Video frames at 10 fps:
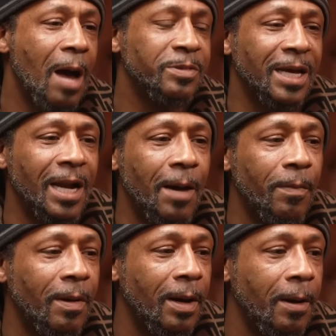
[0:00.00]
I'm saying
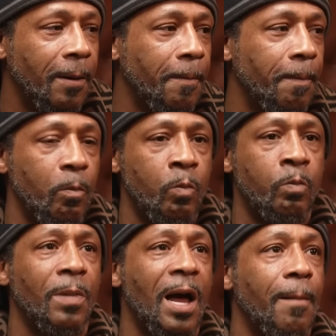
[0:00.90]

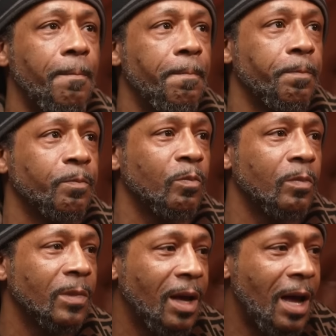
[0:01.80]
I'm
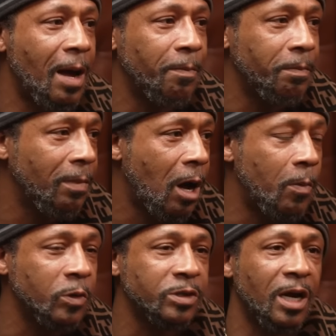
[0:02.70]
I'm
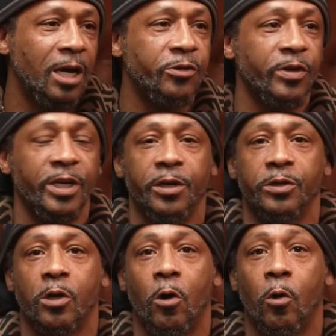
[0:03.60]
almost one hundred
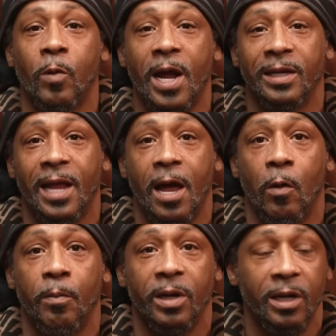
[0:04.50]
years old right
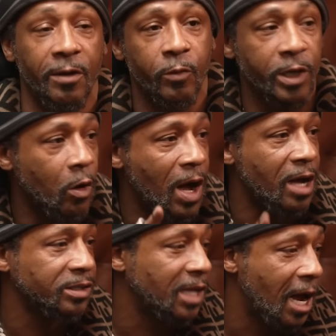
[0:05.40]
now, but if we go
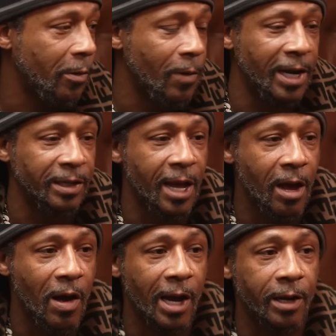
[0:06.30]
outside right
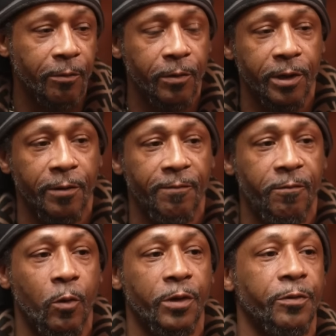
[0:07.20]
now, I can run a
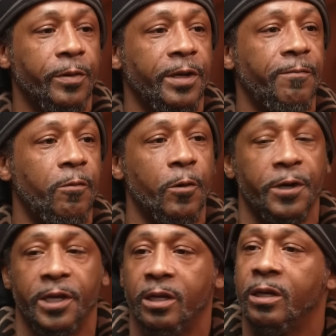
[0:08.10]
four three
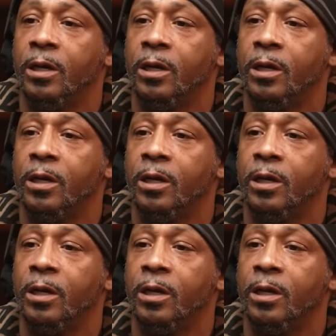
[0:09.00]
forty